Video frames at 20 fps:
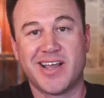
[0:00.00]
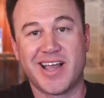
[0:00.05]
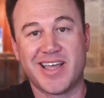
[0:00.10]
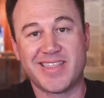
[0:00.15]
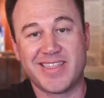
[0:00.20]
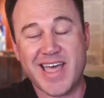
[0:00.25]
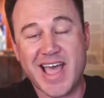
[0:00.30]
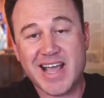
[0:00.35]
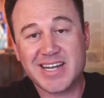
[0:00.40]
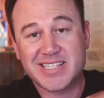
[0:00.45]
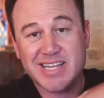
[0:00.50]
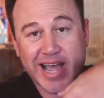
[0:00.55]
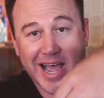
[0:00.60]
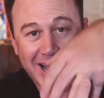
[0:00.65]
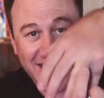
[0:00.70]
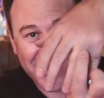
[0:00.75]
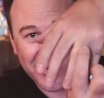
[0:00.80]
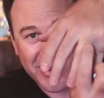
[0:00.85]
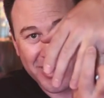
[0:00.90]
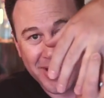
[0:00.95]
And that's
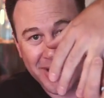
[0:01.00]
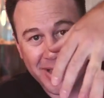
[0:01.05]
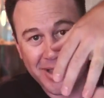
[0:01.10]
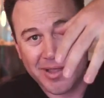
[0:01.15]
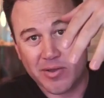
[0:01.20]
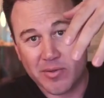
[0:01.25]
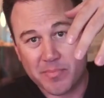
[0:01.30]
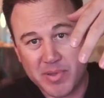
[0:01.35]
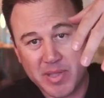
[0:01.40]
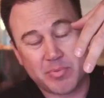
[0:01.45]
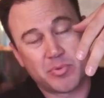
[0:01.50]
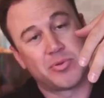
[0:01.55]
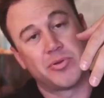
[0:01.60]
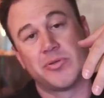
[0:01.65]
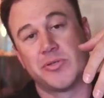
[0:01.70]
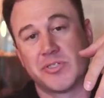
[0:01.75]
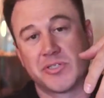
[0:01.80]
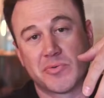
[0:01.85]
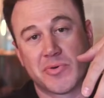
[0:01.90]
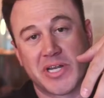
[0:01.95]
how people
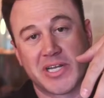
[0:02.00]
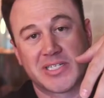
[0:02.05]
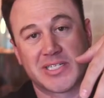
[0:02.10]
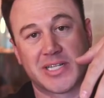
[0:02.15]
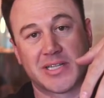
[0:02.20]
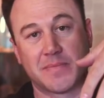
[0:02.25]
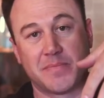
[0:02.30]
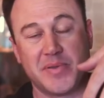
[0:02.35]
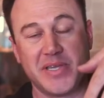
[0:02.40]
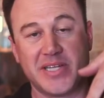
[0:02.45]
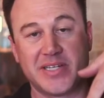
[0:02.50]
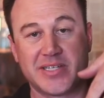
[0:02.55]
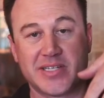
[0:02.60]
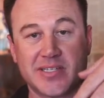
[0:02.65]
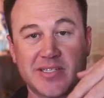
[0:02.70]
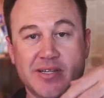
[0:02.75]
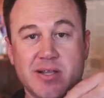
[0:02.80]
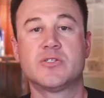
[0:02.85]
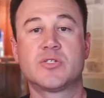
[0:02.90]
lose rings at the beaches.